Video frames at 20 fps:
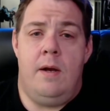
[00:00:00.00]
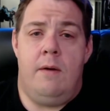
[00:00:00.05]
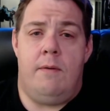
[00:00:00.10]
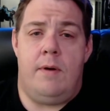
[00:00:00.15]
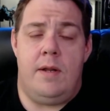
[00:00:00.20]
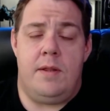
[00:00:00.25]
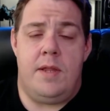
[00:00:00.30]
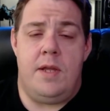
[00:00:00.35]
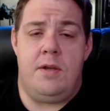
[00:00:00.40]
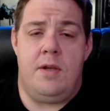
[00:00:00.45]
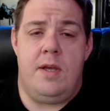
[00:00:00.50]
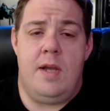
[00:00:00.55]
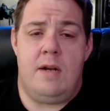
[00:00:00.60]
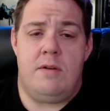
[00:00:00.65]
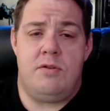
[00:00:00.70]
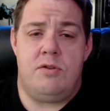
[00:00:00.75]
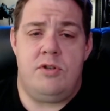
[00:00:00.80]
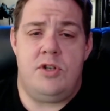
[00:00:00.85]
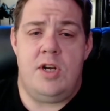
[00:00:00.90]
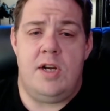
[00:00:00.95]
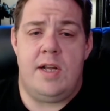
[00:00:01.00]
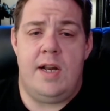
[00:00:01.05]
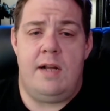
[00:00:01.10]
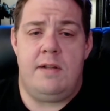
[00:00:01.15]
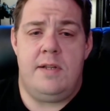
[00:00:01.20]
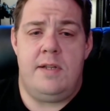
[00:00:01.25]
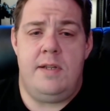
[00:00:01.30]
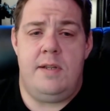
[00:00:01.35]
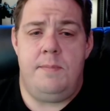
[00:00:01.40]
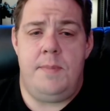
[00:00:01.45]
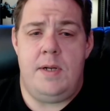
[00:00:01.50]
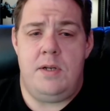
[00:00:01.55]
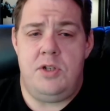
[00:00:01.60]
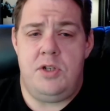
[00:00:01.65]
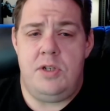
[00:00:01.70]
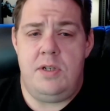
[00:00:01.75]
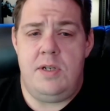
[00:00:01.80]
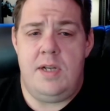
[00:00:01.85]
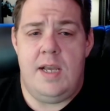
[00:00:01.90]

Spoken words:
I want to thank you guys for checking out the Dimension.